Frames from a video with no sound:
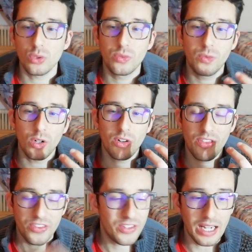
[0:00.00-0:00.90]
for
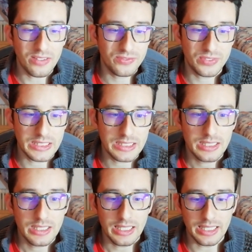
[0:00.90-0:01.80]
something
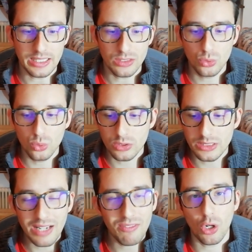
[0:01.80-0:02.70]
to
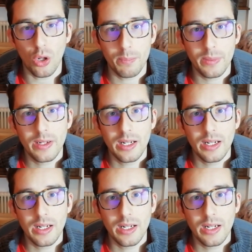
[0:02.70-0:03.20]
develop